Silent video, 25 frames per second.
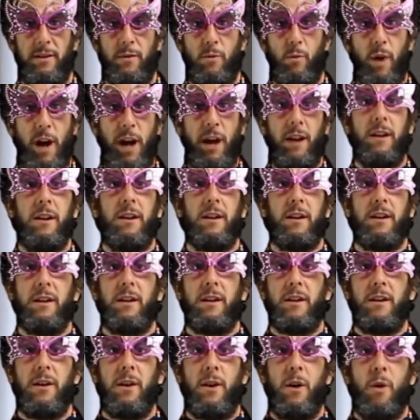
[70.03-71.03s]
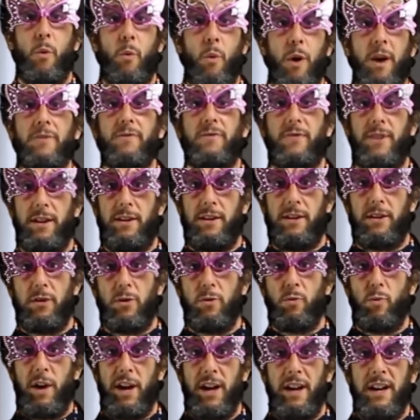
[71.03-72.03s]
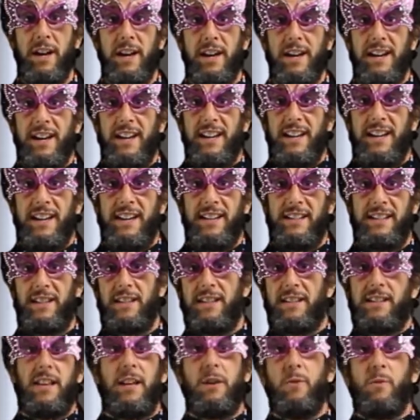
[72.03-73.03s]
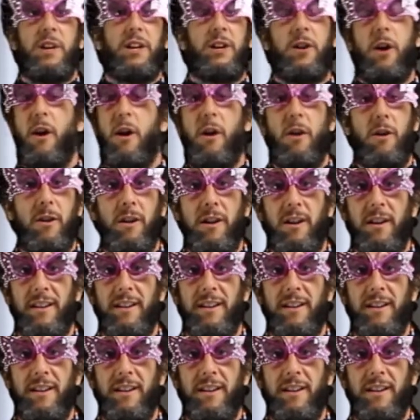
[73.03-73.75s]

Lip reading: Well, one very good way is this thing we call